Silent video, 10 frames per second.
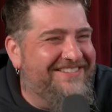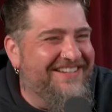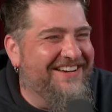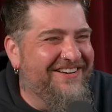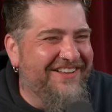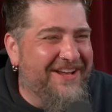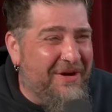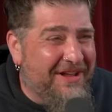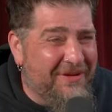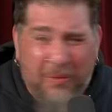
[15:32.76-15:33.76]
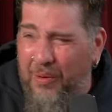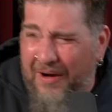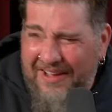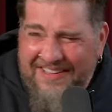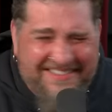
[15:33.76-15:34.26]
so you're like,
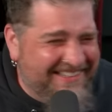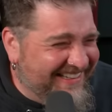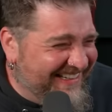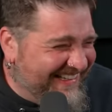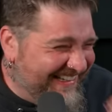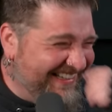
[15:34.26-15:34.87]
what?